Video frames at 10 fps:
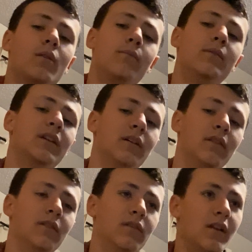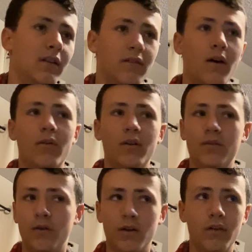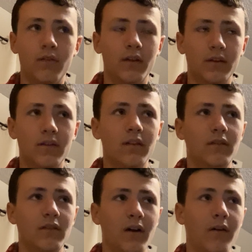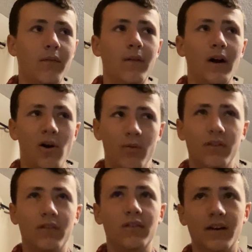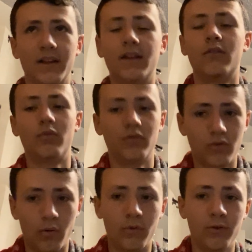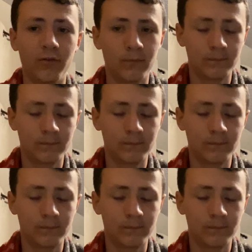because that's not what he wants. Like, that's not how he's gonna get to his goals.